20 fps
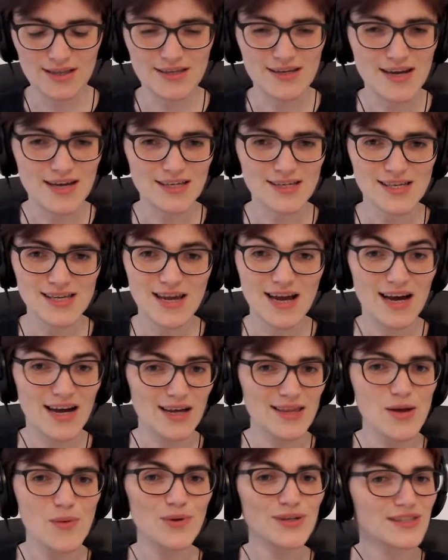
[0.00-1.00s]
Yes,
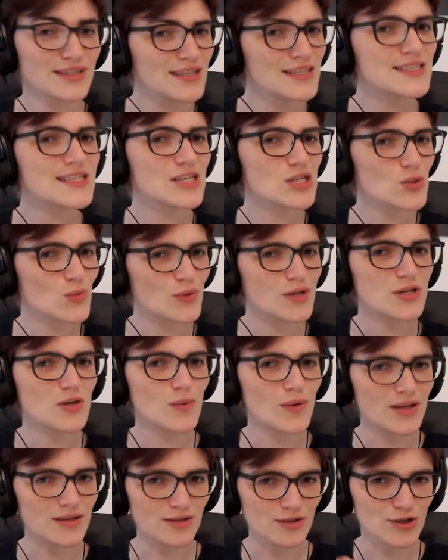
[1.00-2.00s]
there were days this week
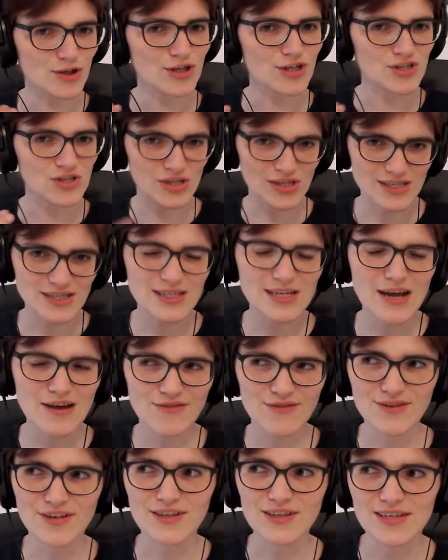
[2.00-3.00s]
where the cursing
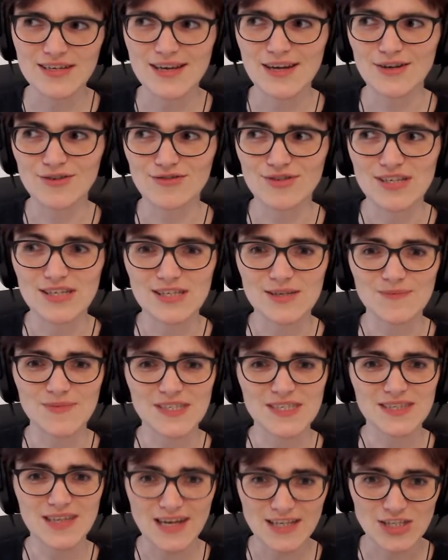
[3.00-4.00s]
definitely increased
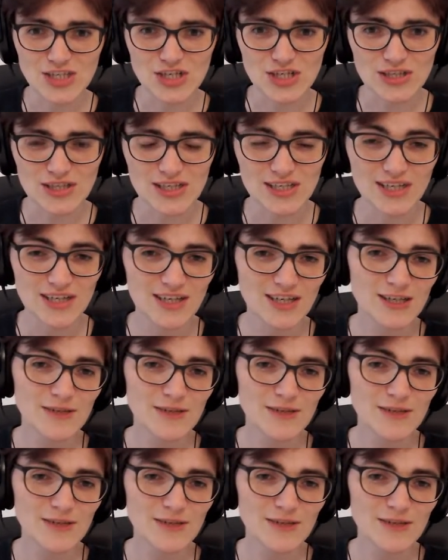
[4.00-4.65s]
substantially.